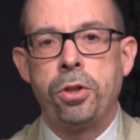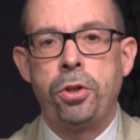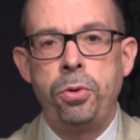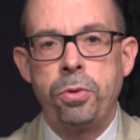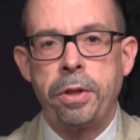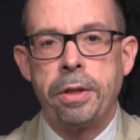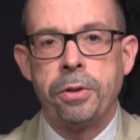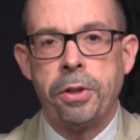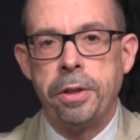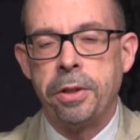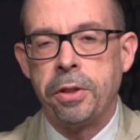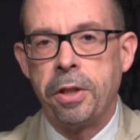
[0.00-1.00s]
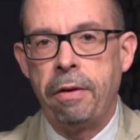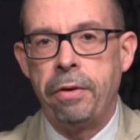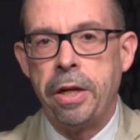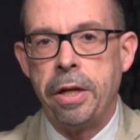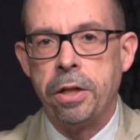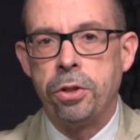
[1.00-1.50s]

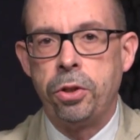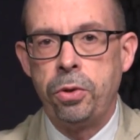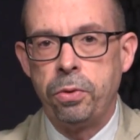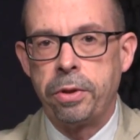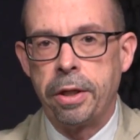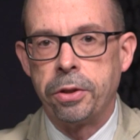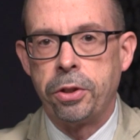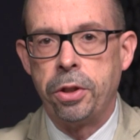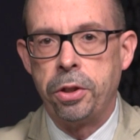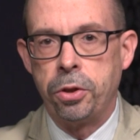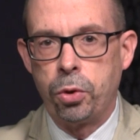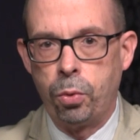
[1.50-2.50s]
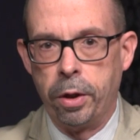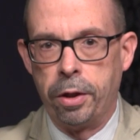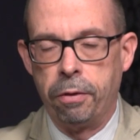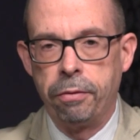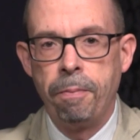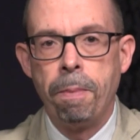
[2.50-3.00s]
2007 and 2012,